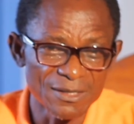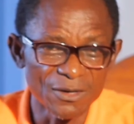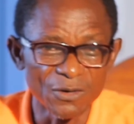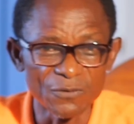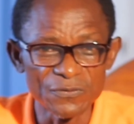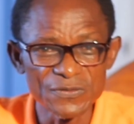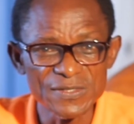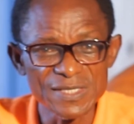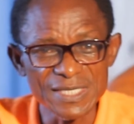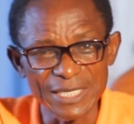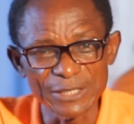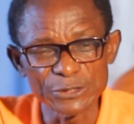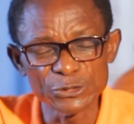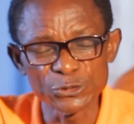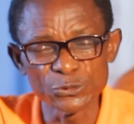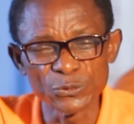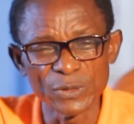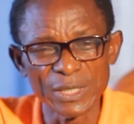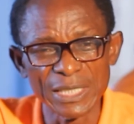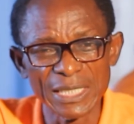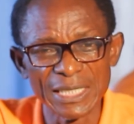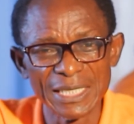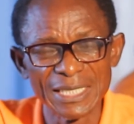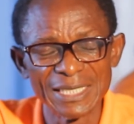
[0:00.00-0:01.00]
of
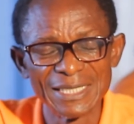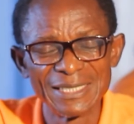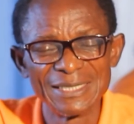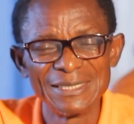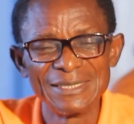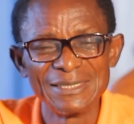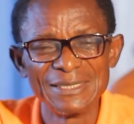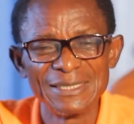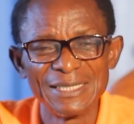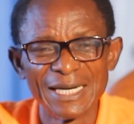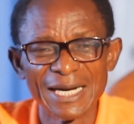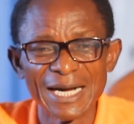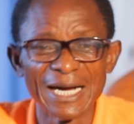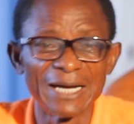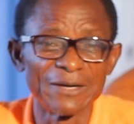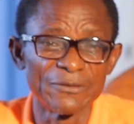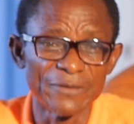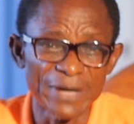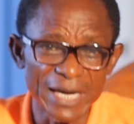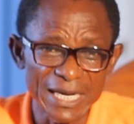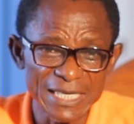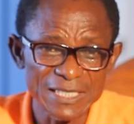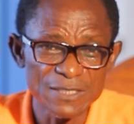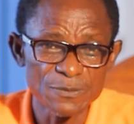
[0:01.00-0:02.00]
sexual
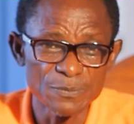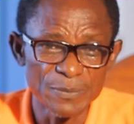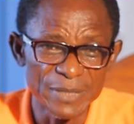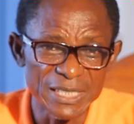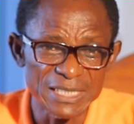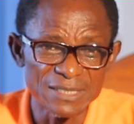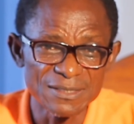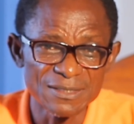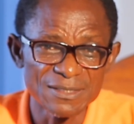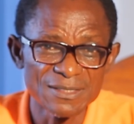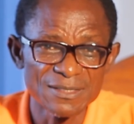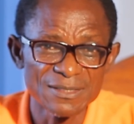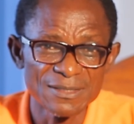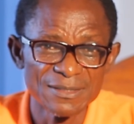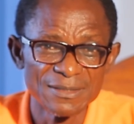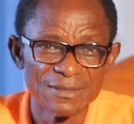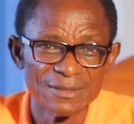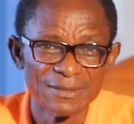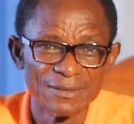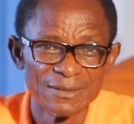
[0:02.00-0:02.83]
harassment.